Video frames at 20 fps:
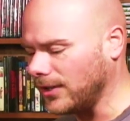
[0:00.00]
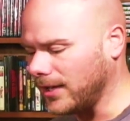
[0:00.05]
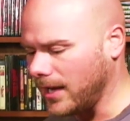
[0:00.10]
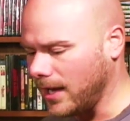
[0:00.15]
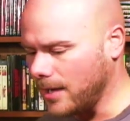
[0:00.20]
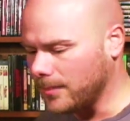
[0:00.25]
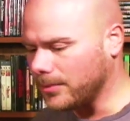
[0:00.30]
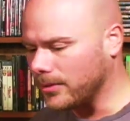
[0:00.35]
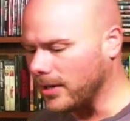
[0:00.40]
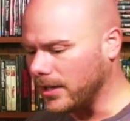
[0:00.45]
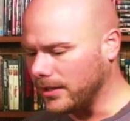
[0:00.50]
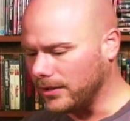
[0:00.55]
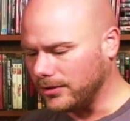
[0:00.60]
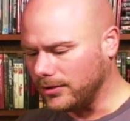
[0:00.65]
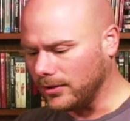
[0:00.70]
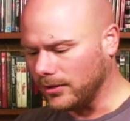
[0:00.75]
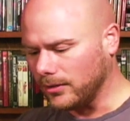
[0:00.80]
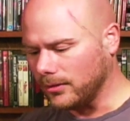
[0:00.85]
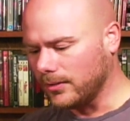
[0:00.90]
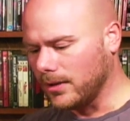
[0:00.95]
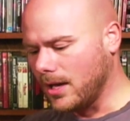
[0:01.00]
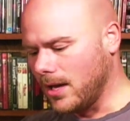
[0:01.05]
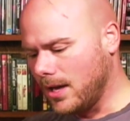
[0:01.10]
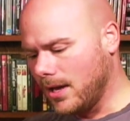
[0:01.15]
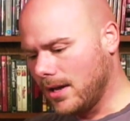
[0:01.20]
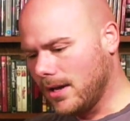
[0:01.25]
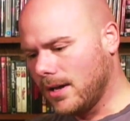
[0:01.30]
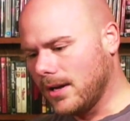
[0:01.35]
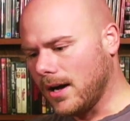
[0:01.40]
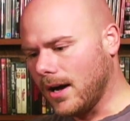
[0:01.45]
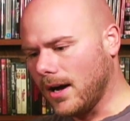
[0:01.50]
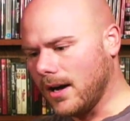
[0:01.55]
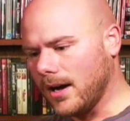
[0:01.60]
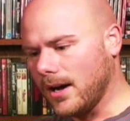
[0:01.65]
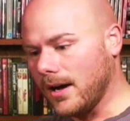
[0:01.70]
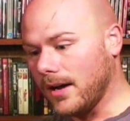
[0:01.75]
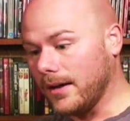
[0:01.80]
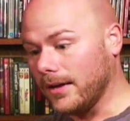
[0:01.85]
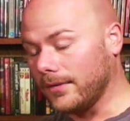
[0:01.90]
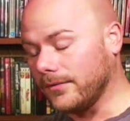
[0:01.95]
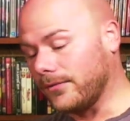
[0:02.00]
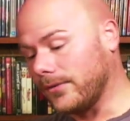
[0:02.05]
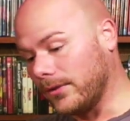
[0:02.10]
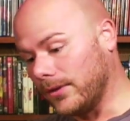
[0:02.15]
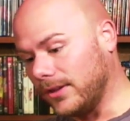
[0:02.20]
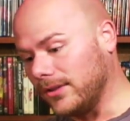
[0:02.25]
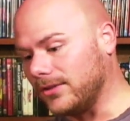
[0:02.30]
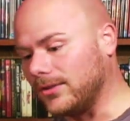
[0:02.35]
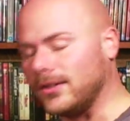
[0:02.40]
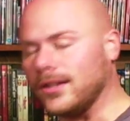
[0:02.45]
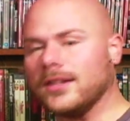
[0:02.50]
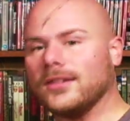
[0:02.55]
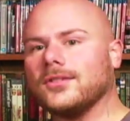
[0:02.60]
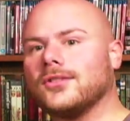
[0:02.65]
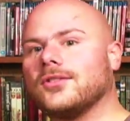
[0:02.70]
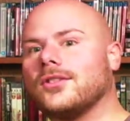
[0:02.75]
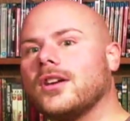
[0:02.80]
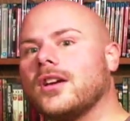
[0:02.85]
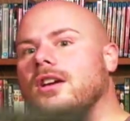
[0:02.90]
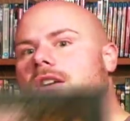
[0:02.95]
that I upgraded to. For instance,